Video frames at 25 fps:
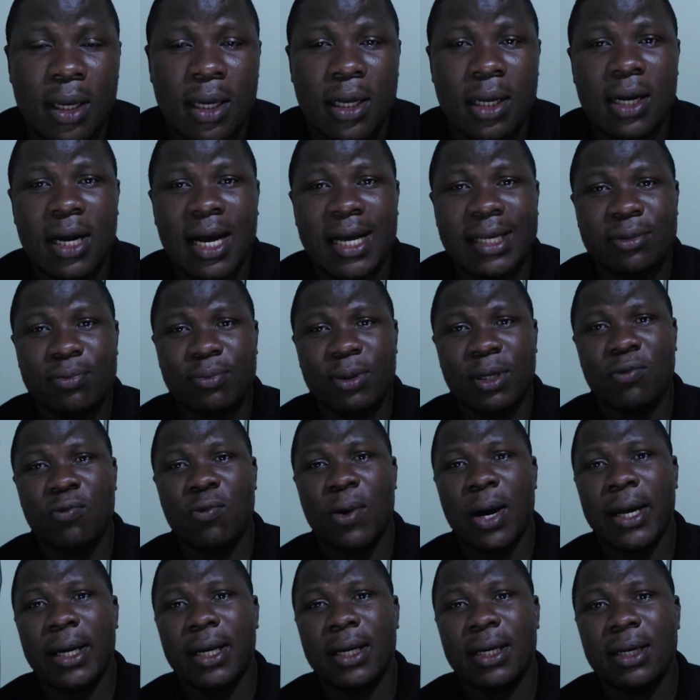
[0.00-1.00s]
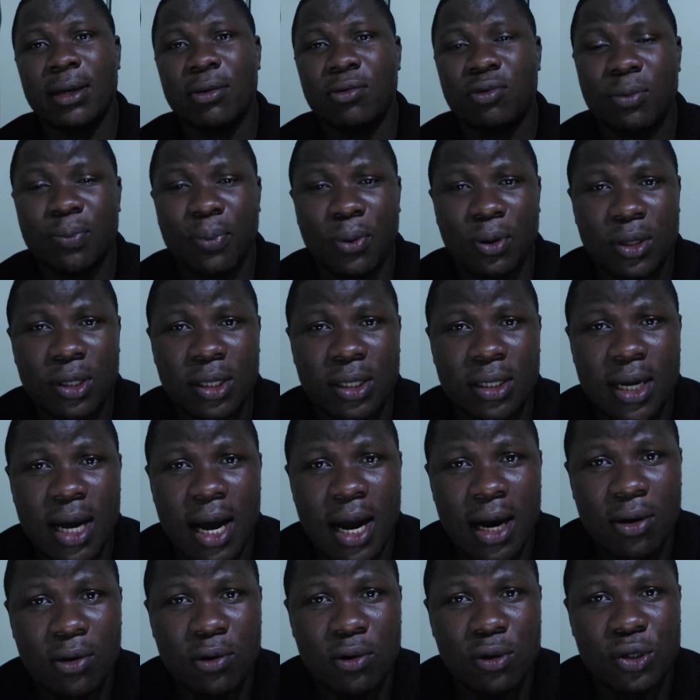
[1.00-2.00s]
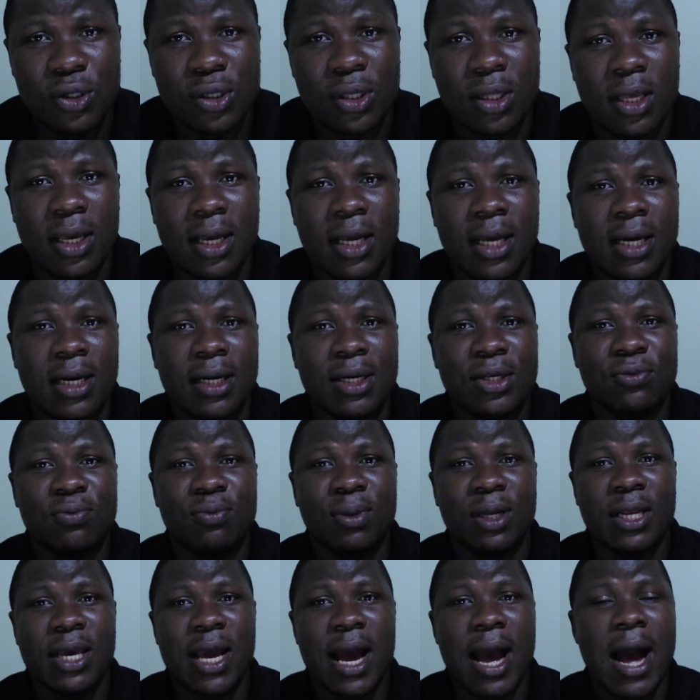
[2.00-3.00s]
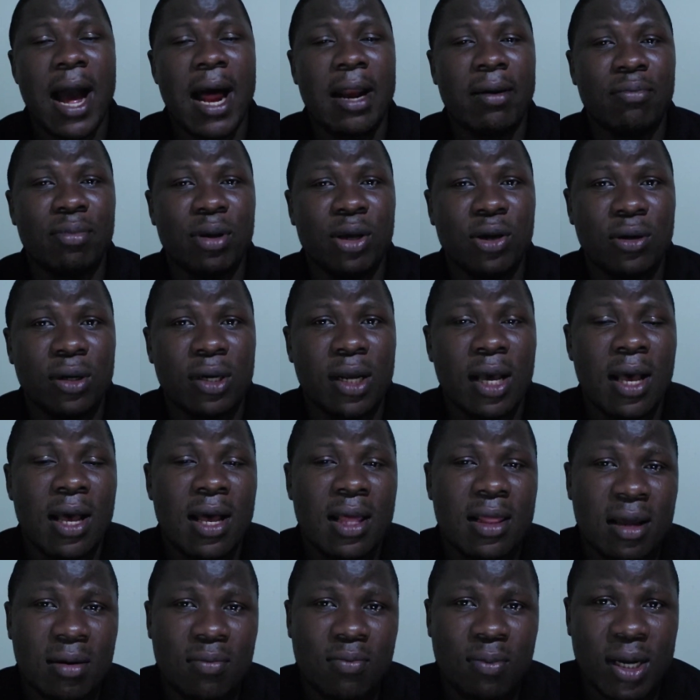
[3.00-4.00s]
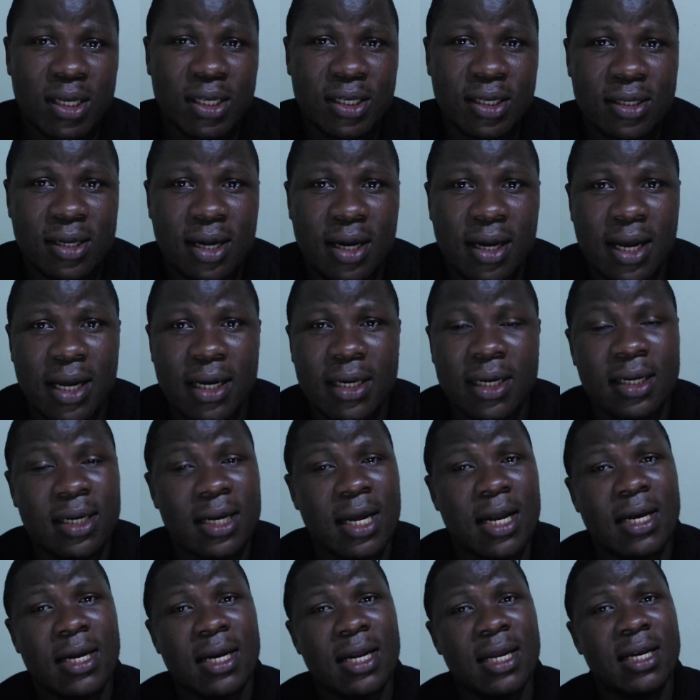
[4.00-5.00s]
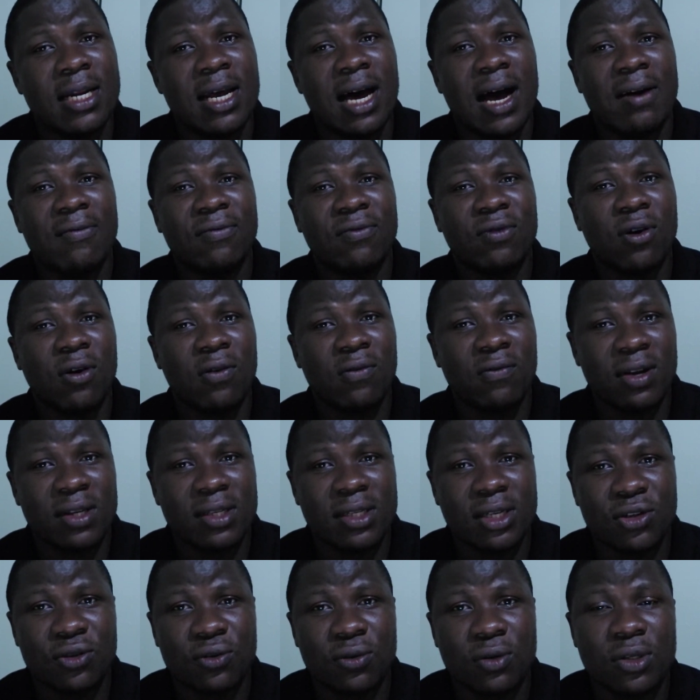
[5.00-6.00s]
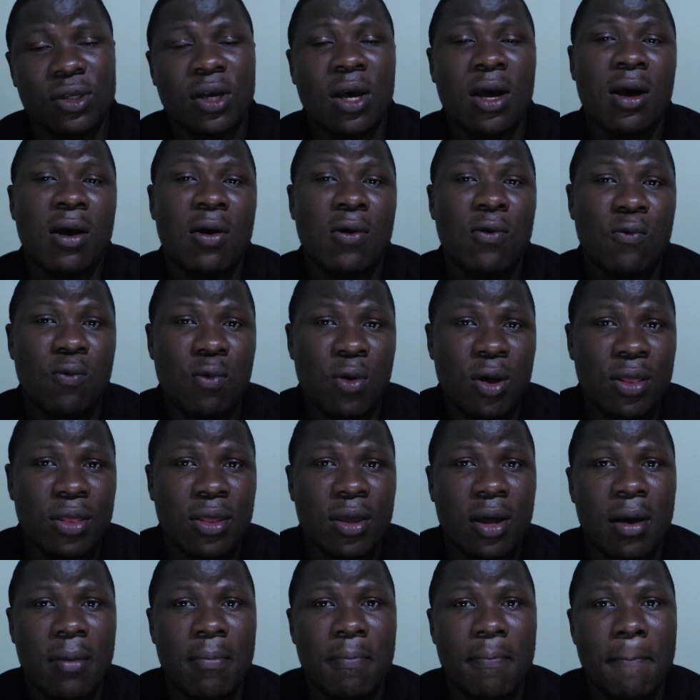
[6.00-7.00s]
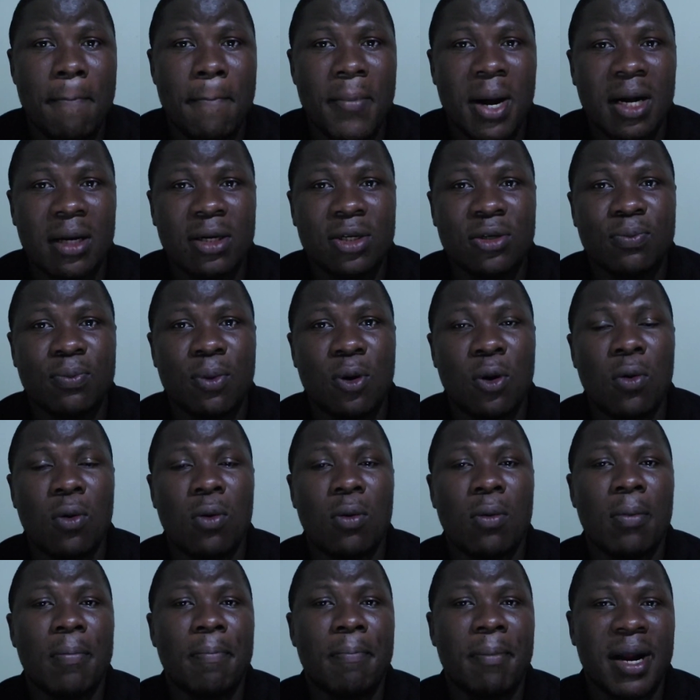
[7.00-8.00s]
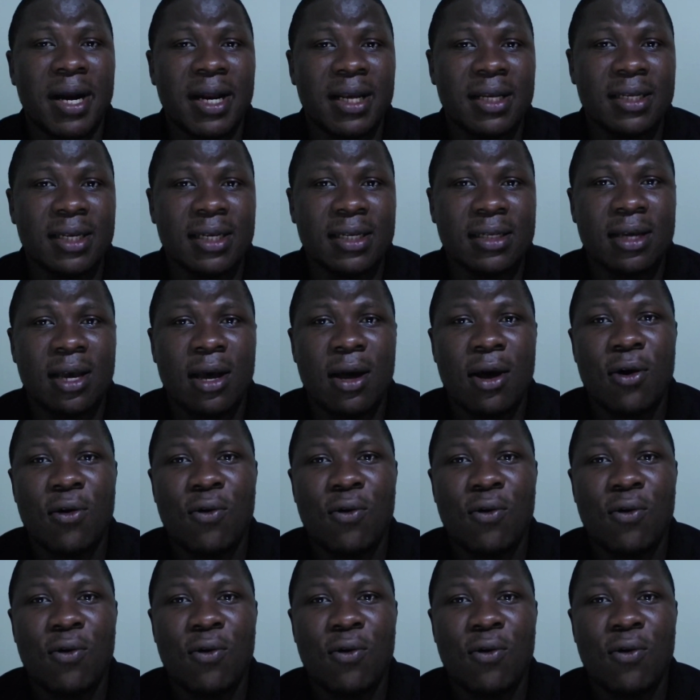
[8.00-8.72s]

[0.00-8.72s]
It has been widely reported across the English media and beyond that Manchester United did have conversations with multiple managers